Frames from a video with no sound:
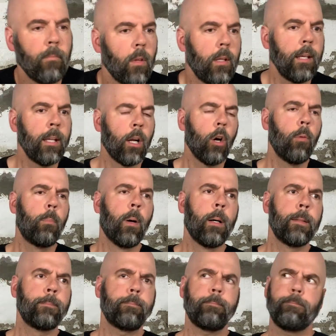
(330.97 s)
You know,
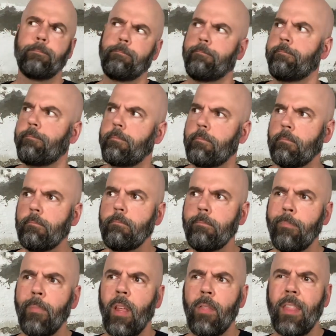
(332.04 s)
but
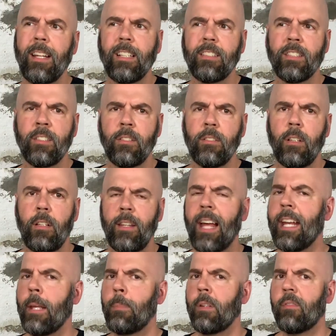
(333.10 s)
that
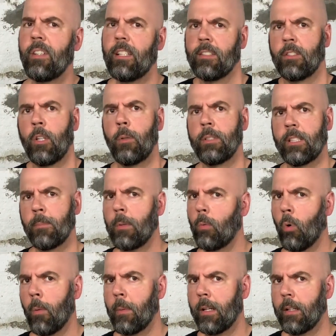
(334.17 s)
ABV doesn't always give me
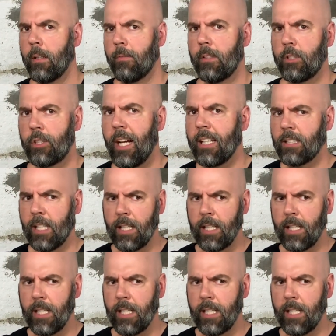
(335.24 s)
warming of the chest.